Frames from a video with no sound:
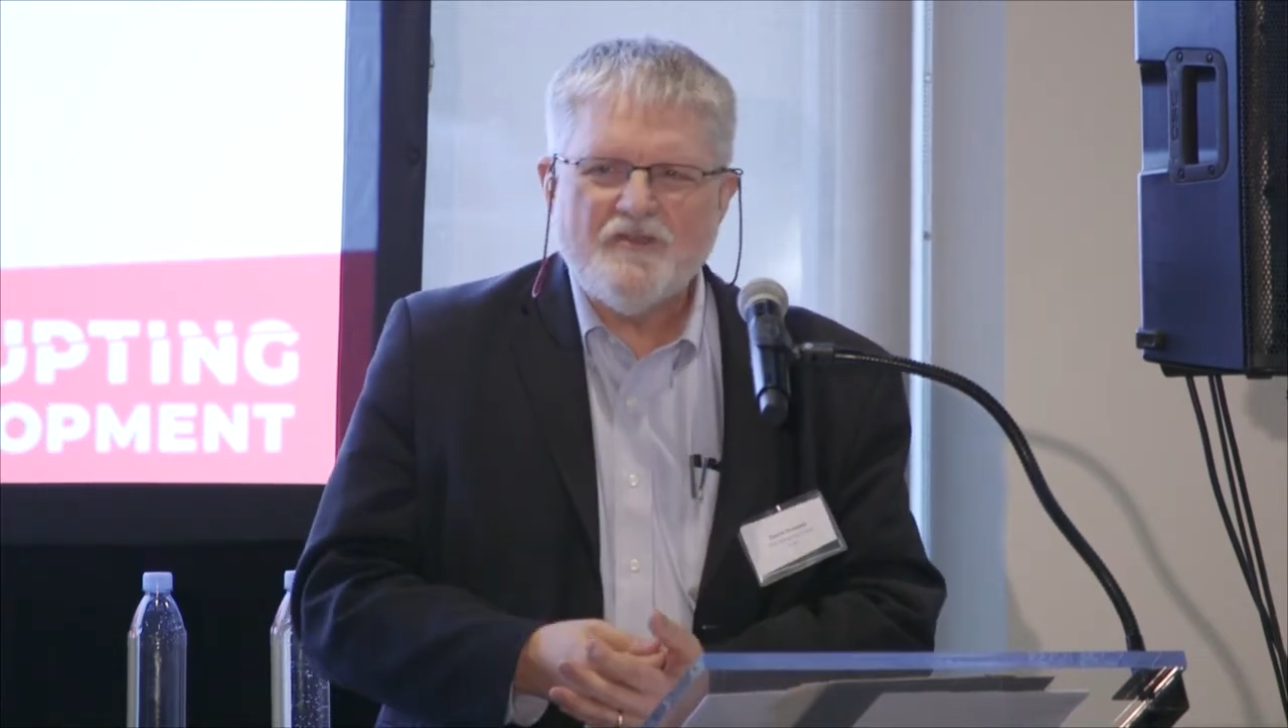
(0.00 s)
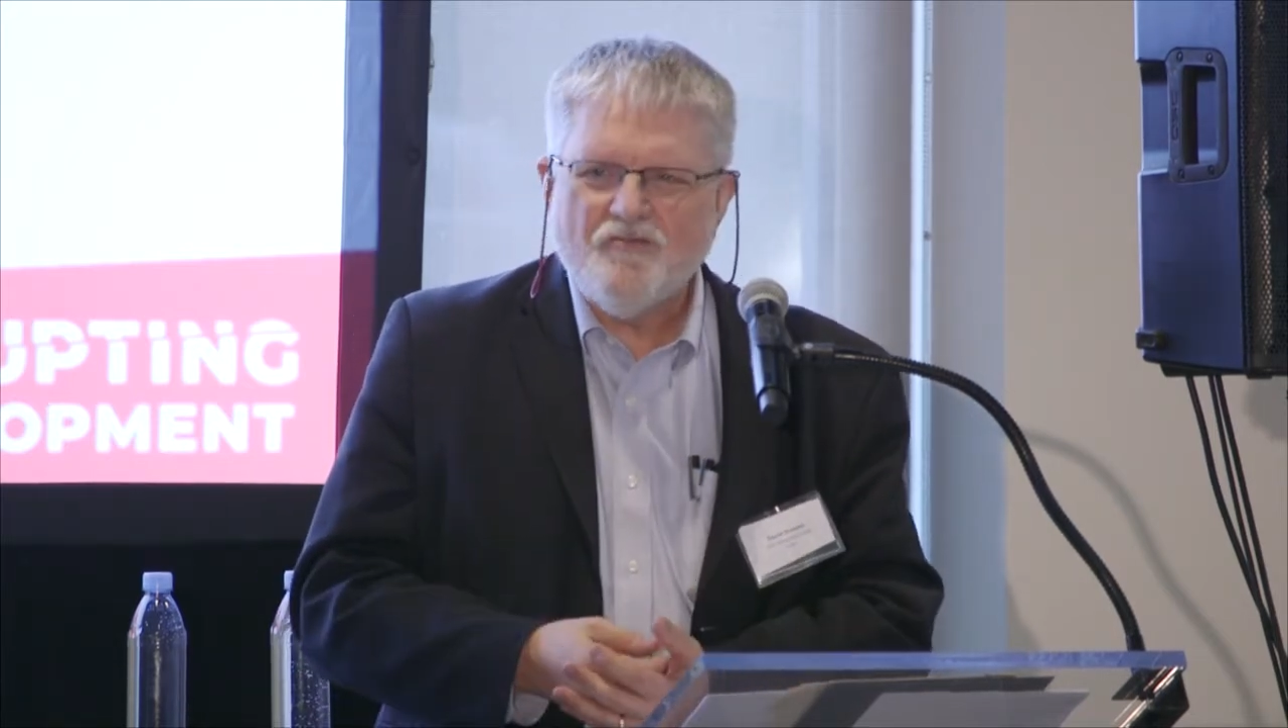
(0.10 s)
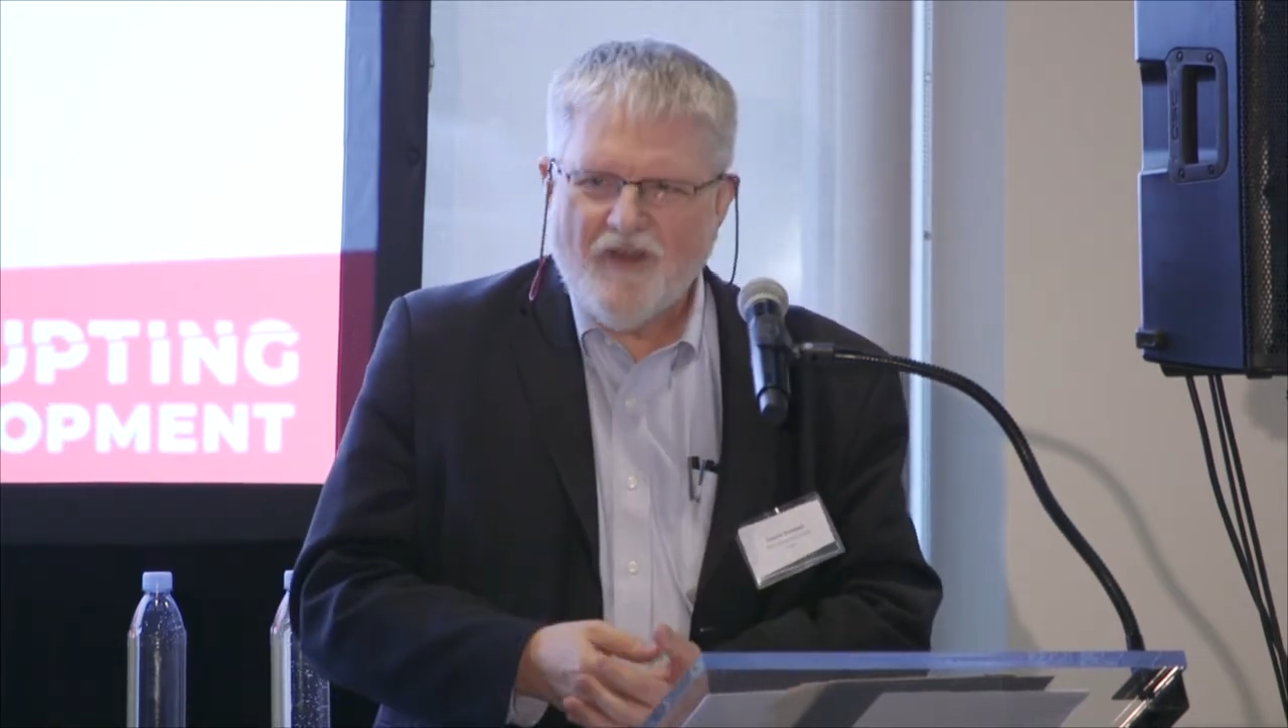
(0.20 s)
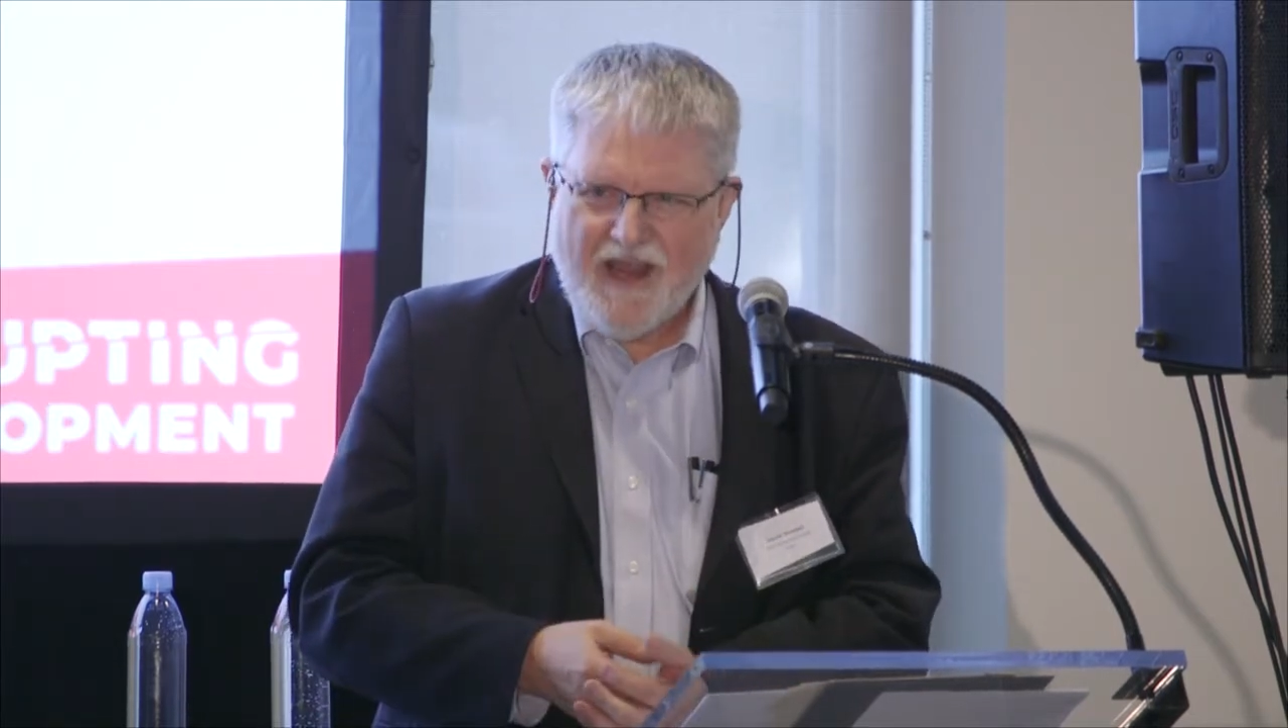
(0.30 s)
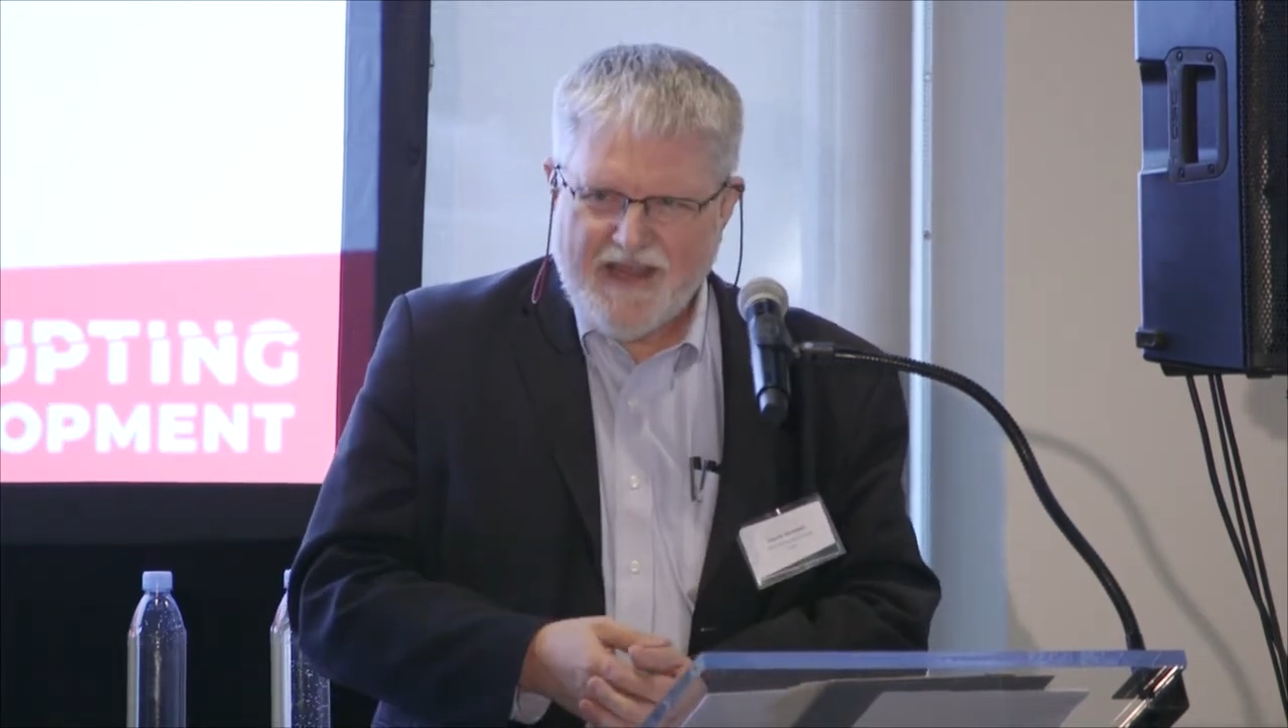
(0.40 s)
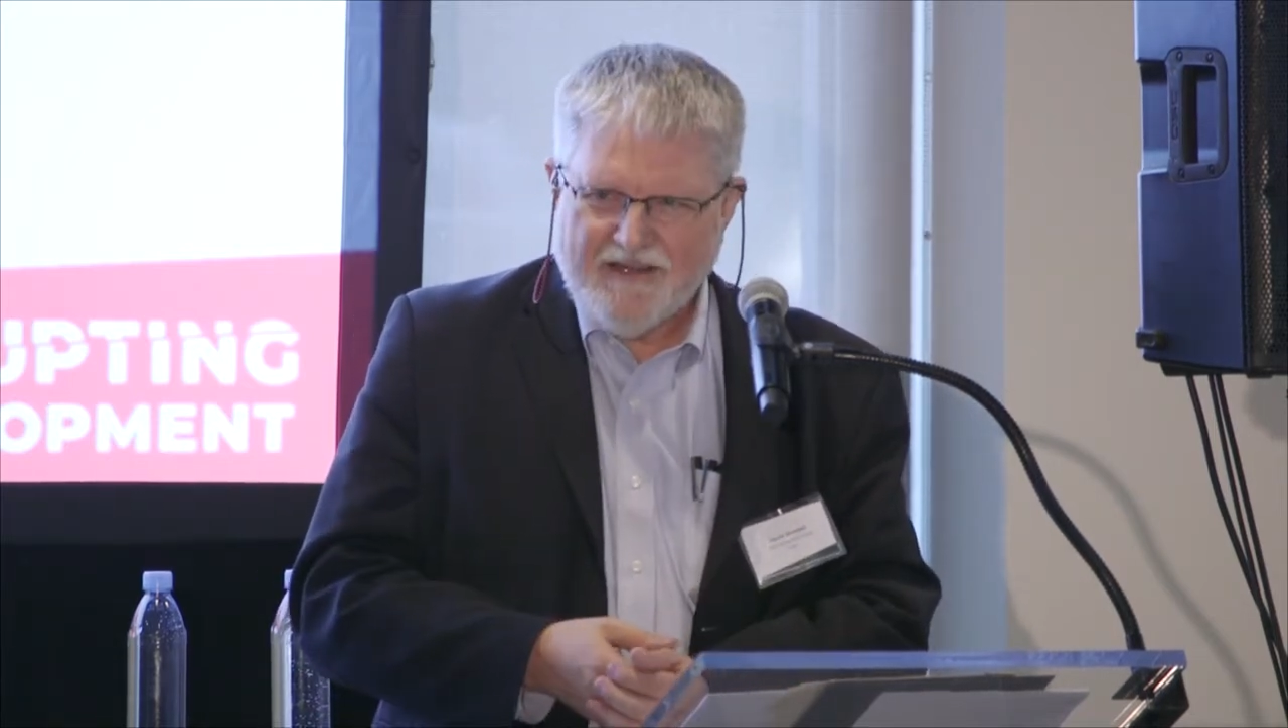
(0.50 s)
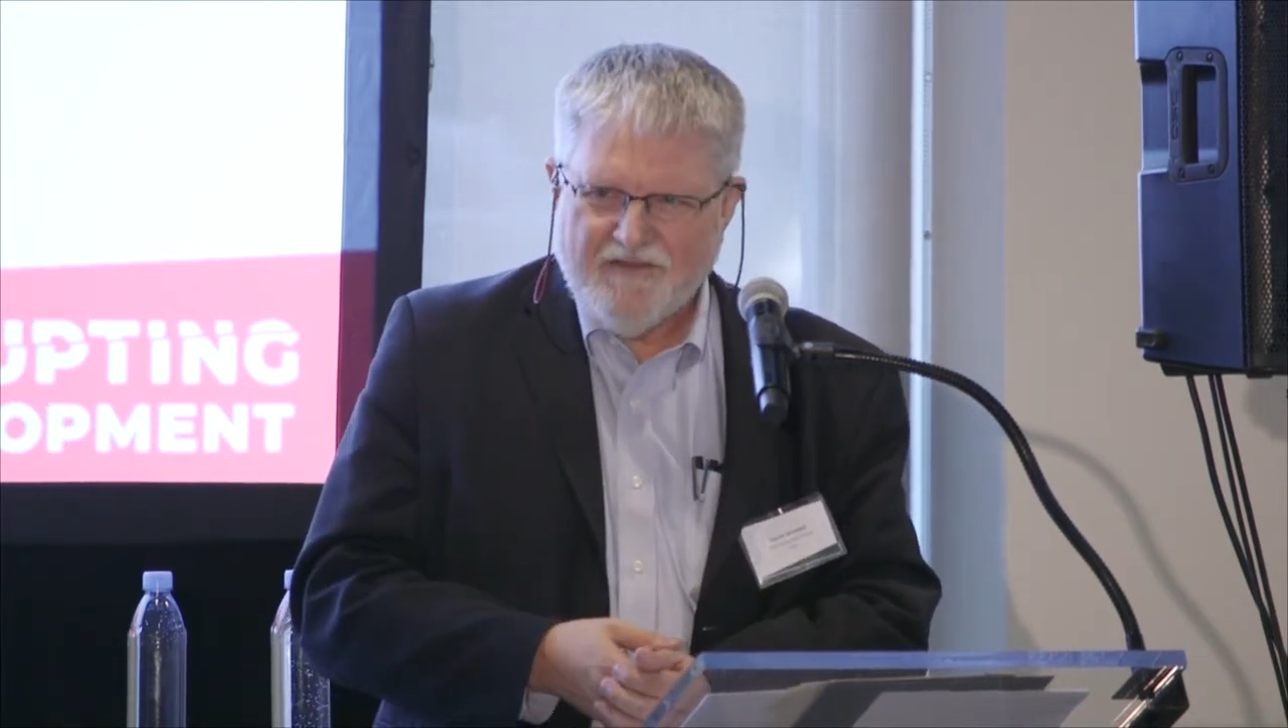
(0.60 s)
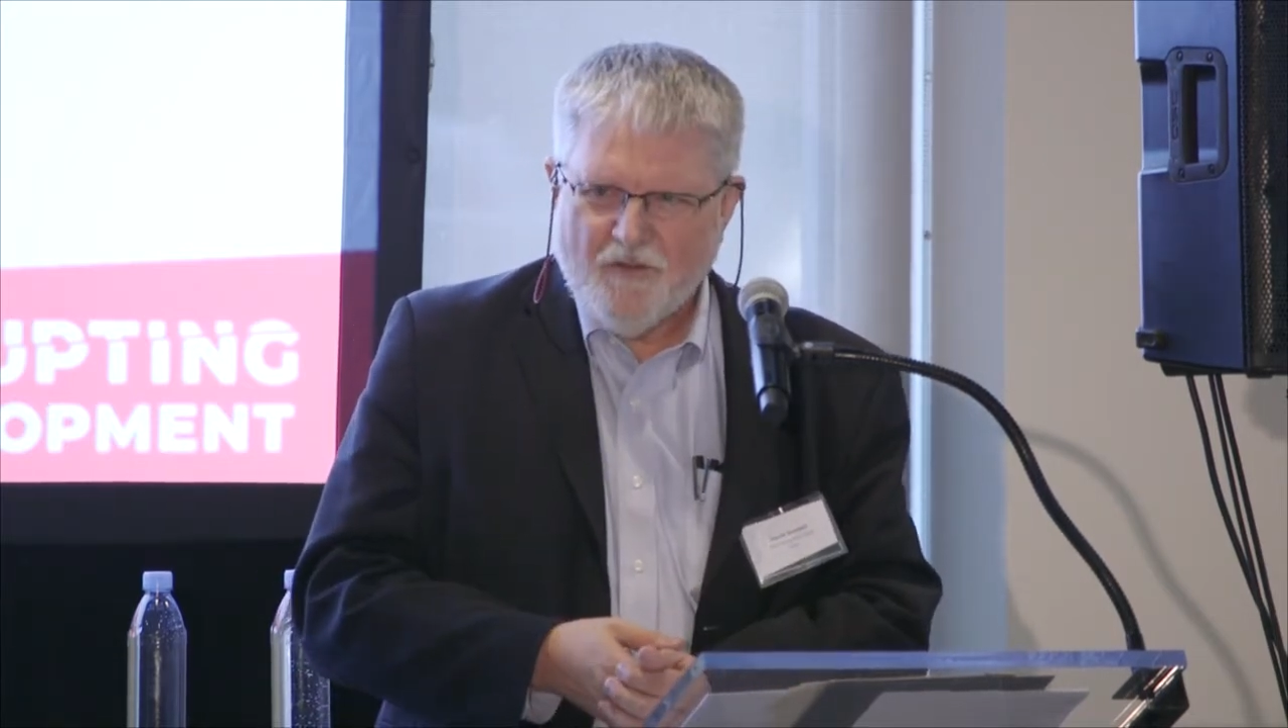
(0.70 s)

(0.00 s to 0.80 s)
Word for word: grind